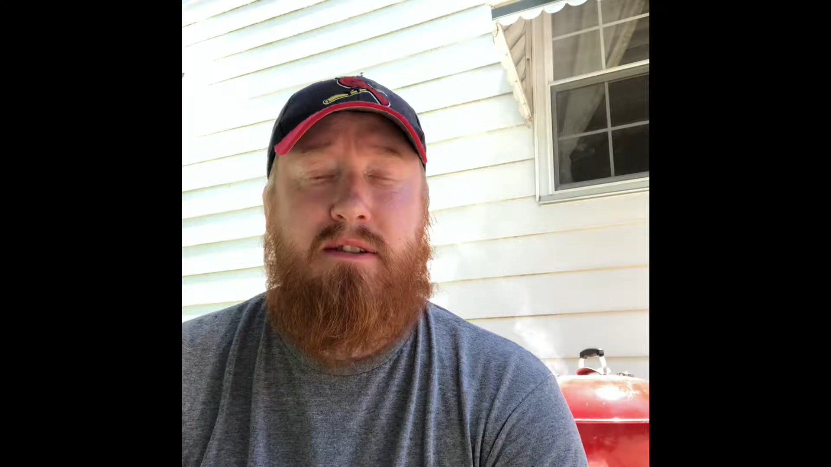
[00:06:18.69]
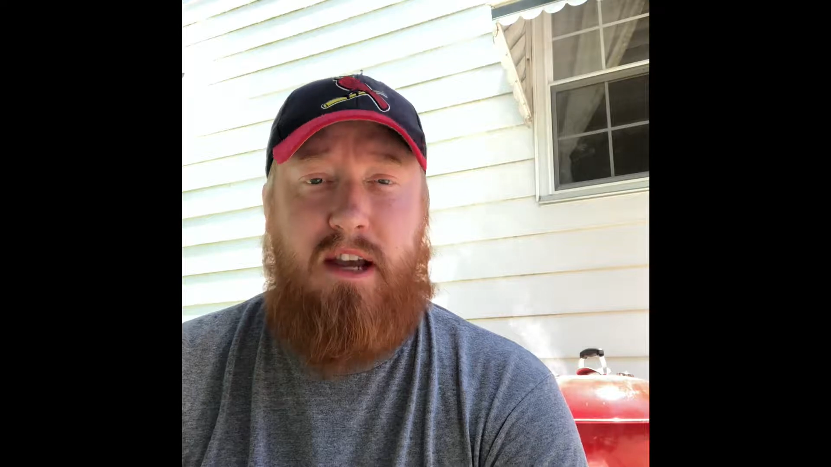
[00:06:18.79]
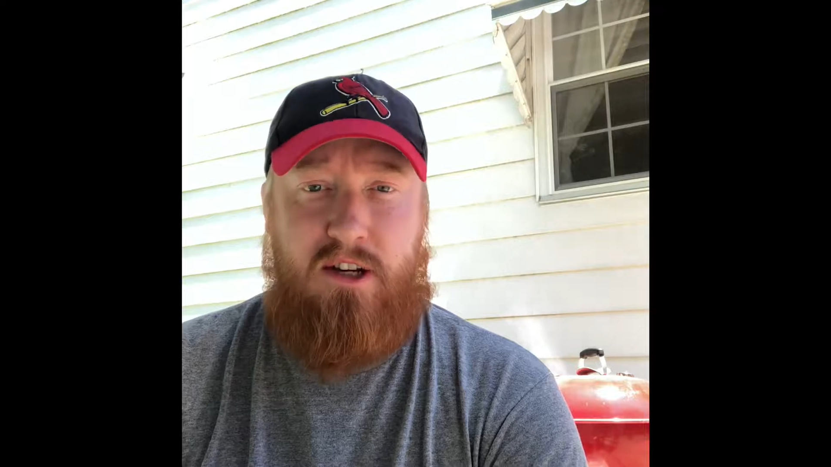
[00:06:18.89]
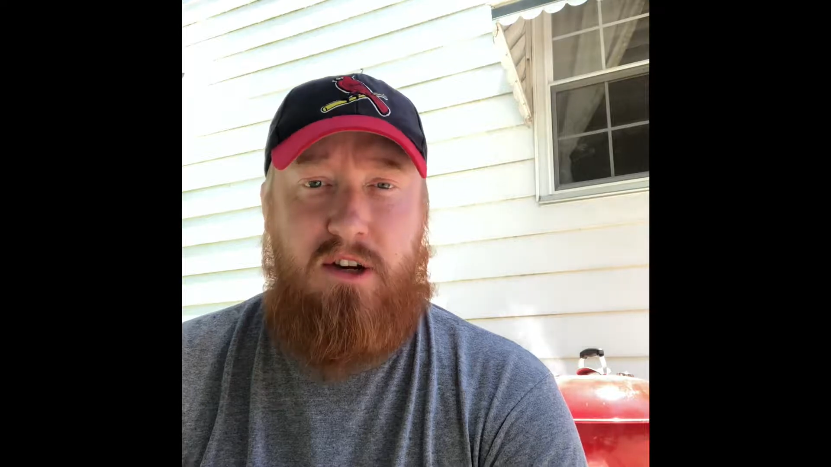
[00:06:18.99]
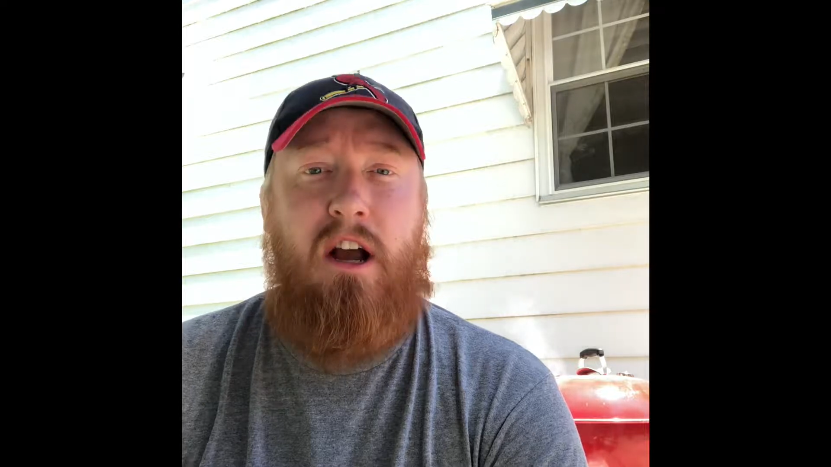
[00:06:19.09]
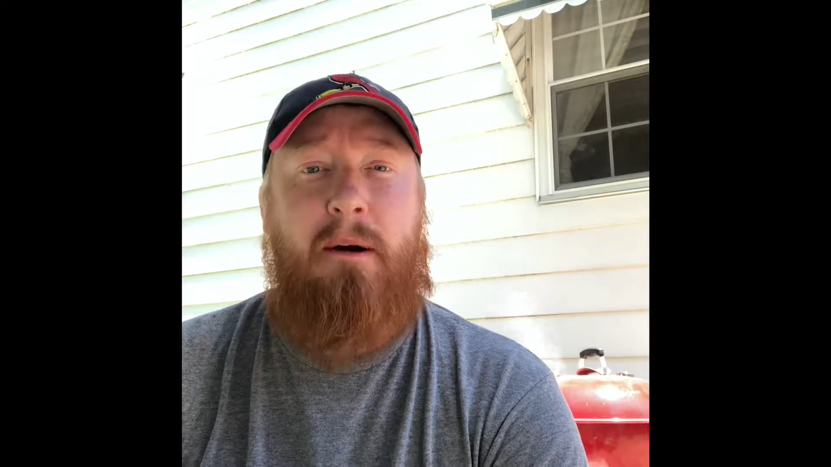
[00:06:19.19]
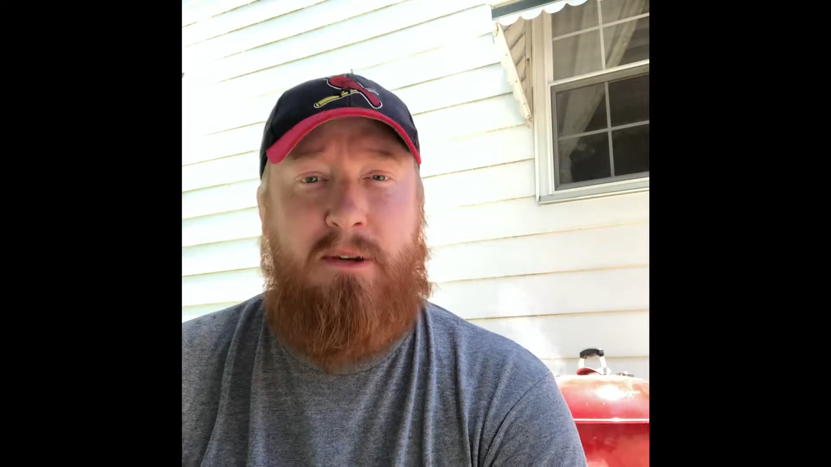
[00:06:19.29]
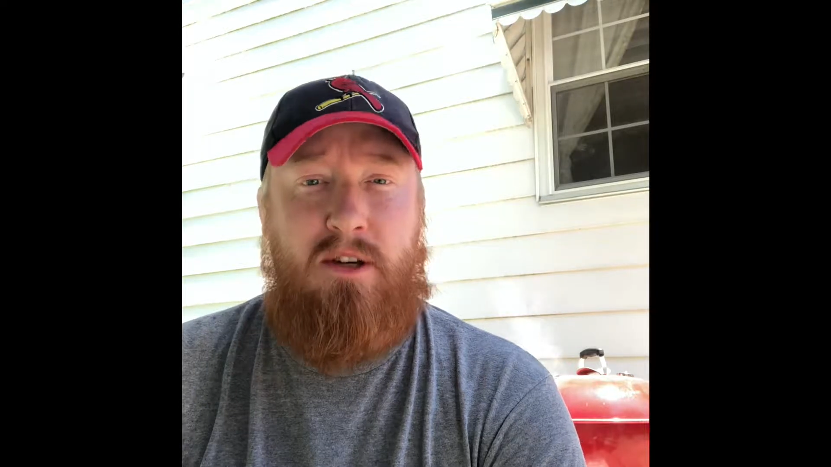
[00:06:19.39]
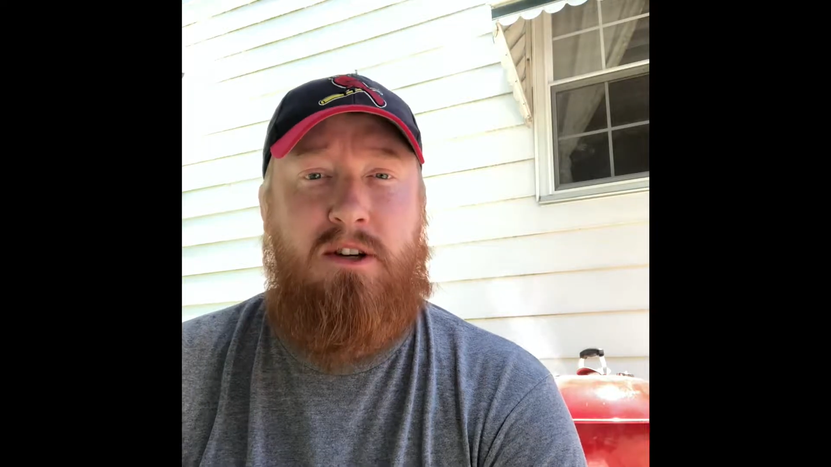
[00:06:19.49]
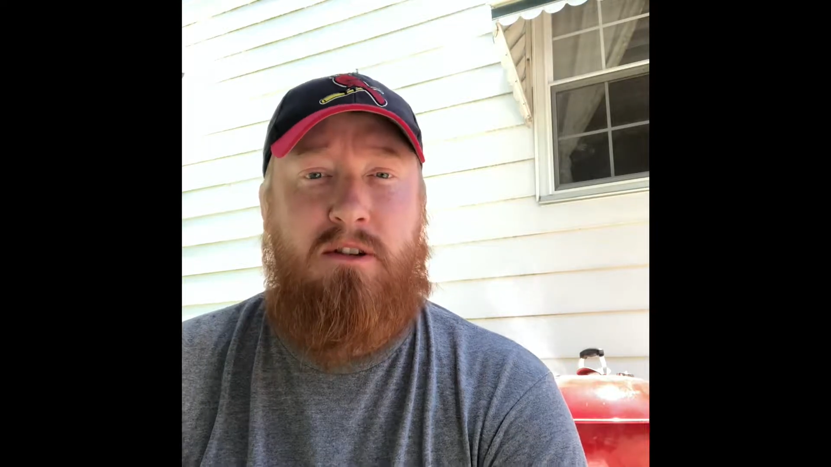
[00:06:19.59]
sanctioned
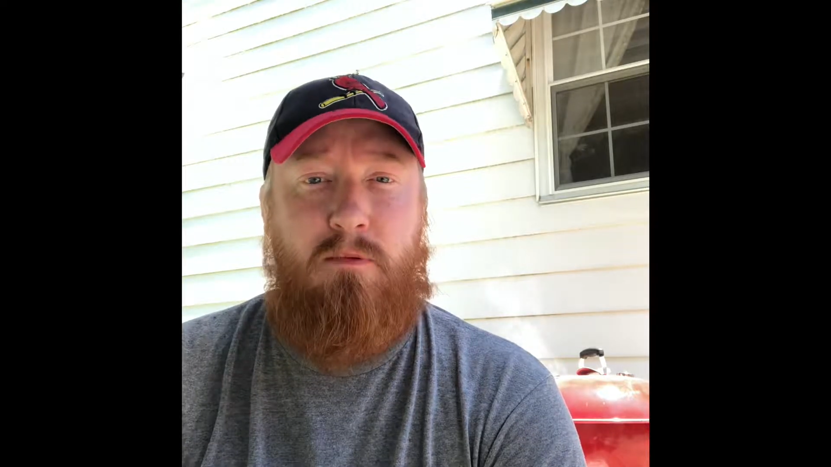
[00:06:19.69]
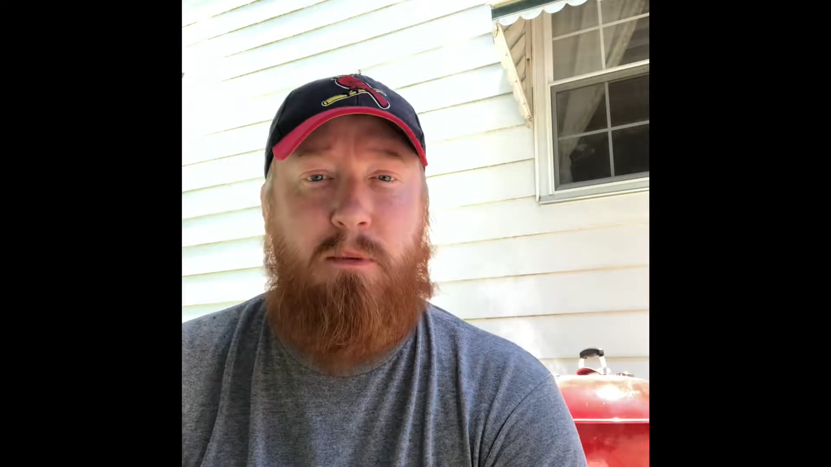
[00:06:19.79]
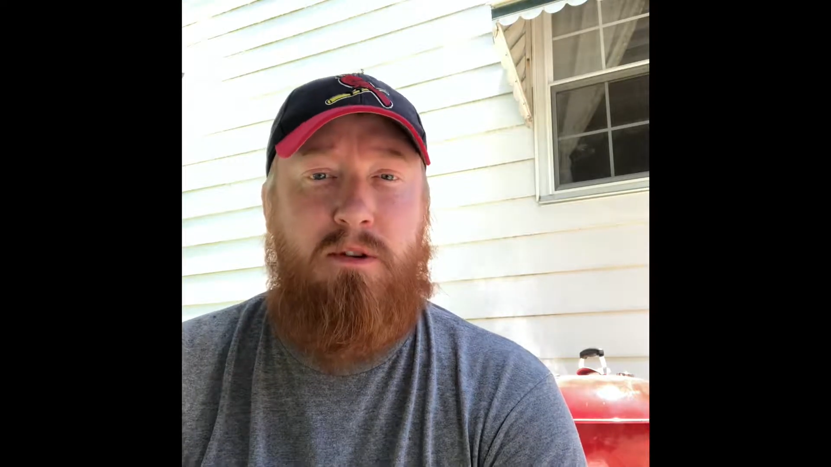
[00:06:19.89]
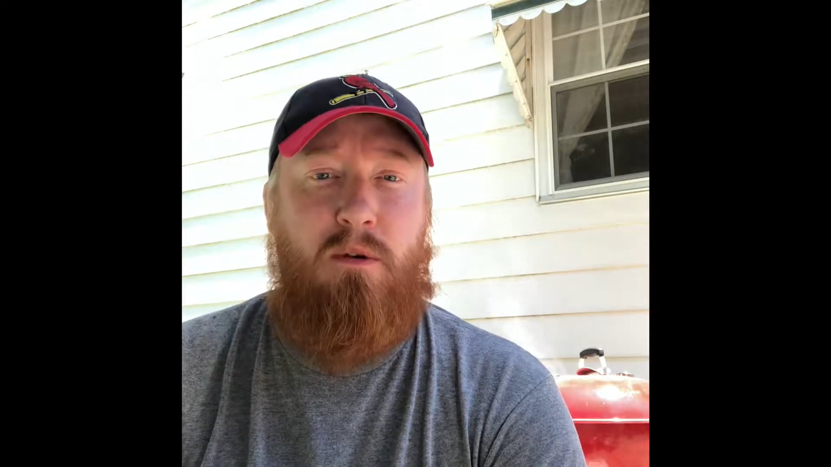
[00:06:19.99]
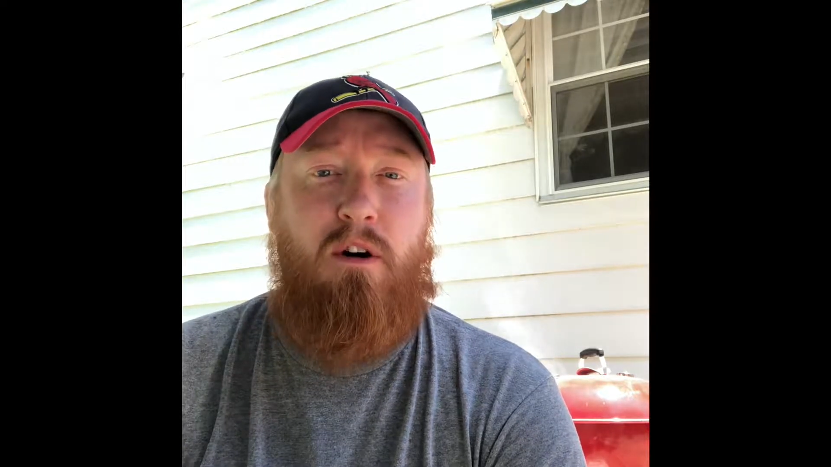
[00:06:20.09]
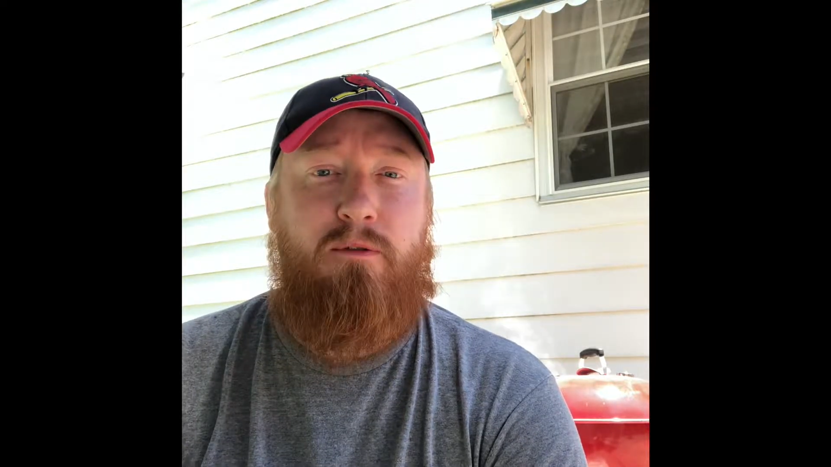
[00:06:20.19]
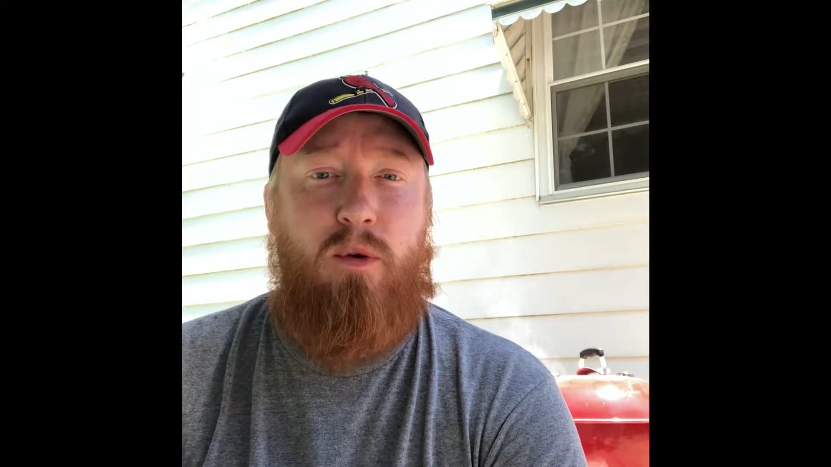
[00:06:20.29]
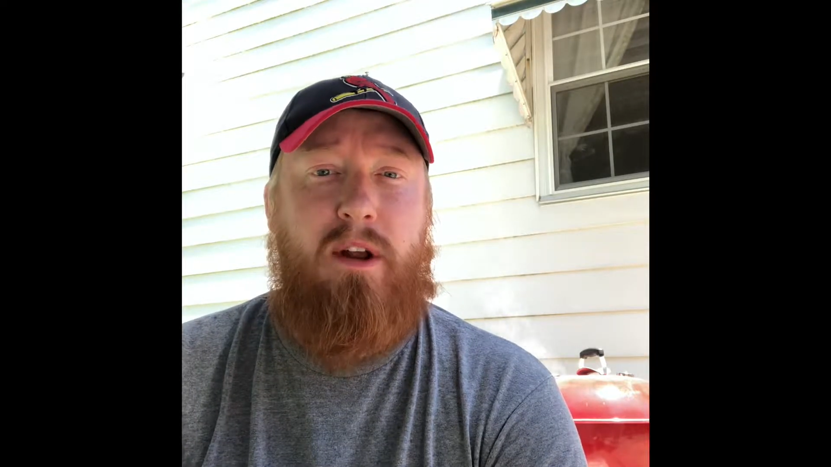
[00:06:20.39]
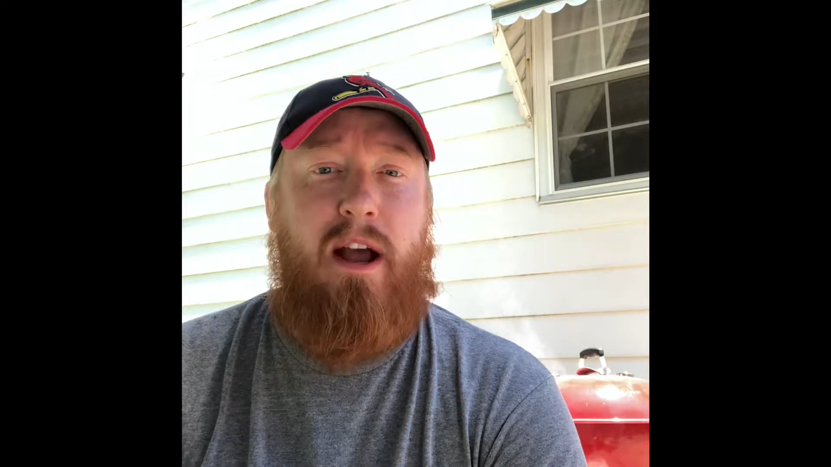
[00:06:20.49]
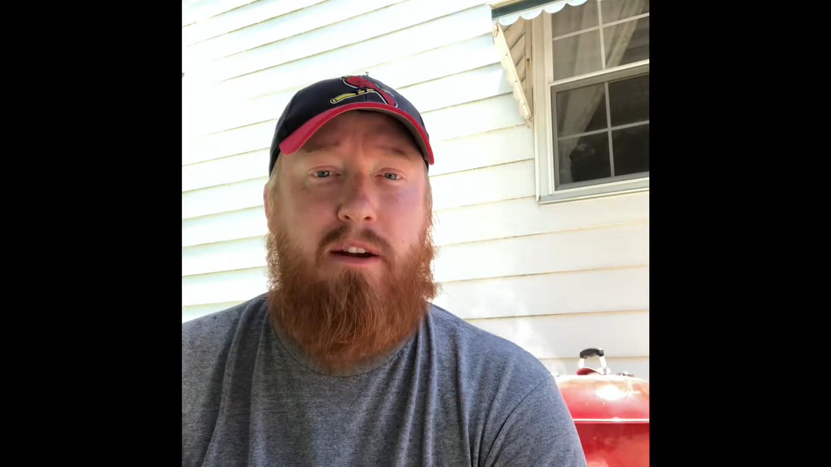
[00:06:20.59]
competitions where we'll do all
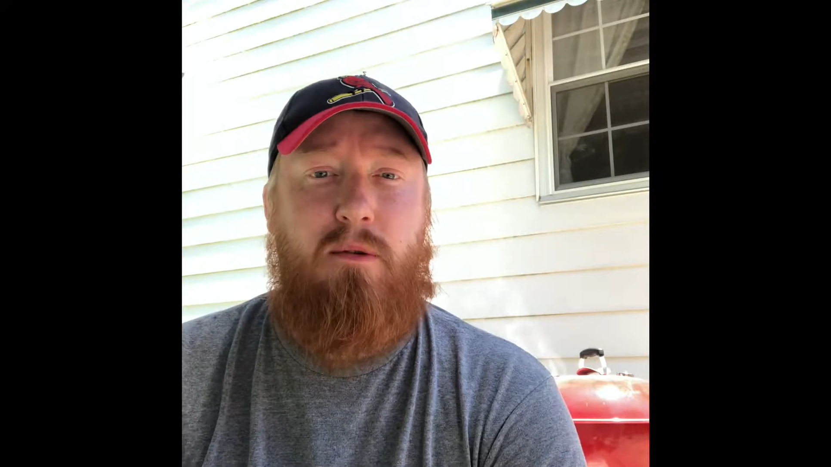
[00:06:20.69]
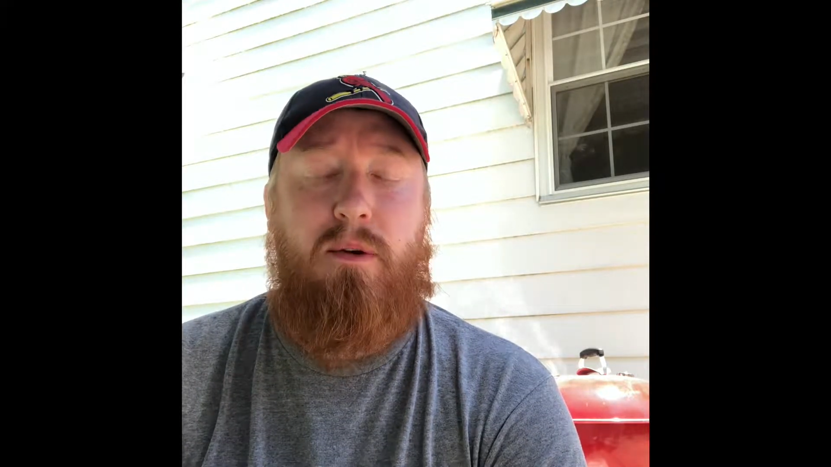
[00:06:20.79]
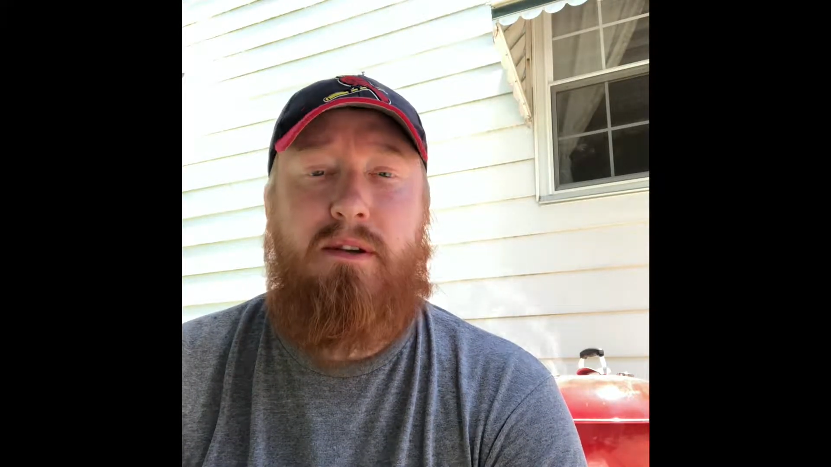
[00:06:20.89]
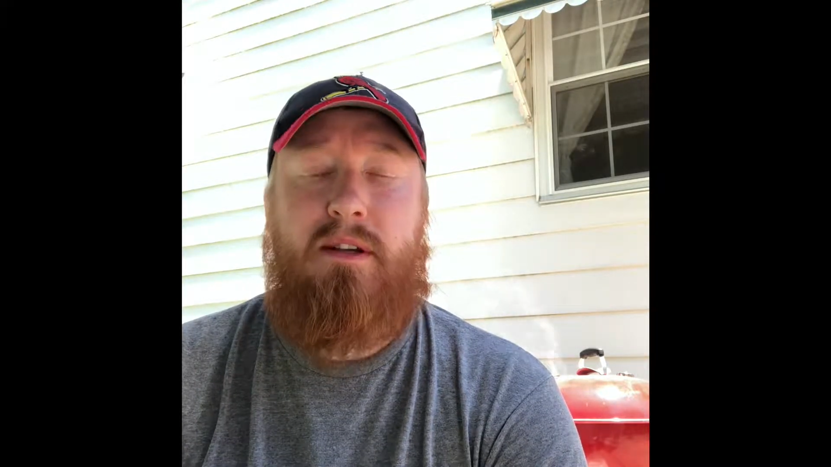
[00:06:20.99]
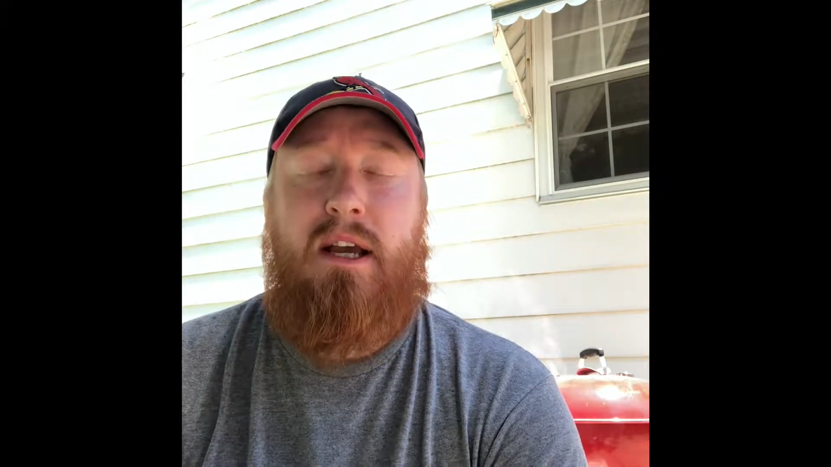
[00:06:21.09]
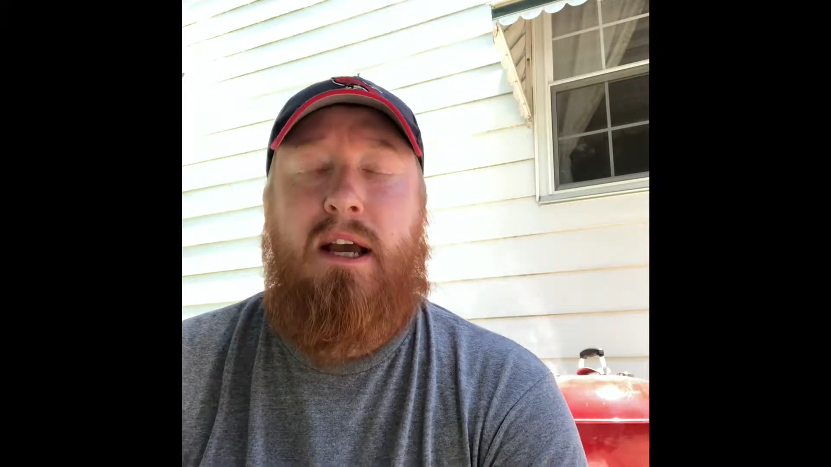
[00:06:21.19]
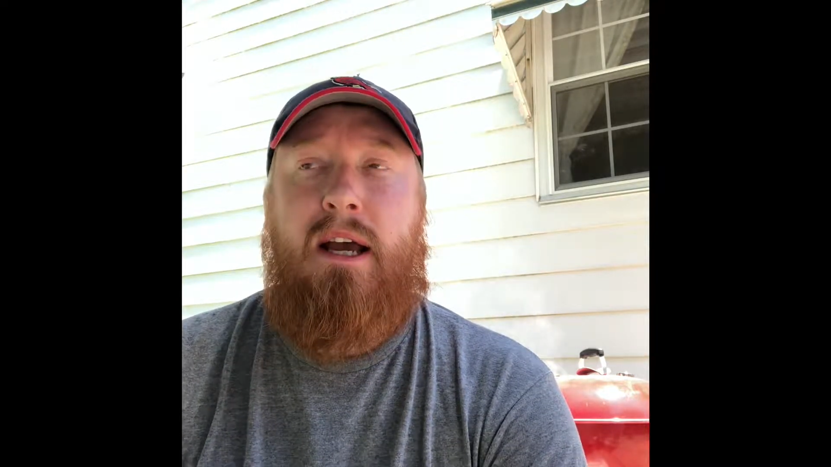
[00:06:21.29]
4 categories.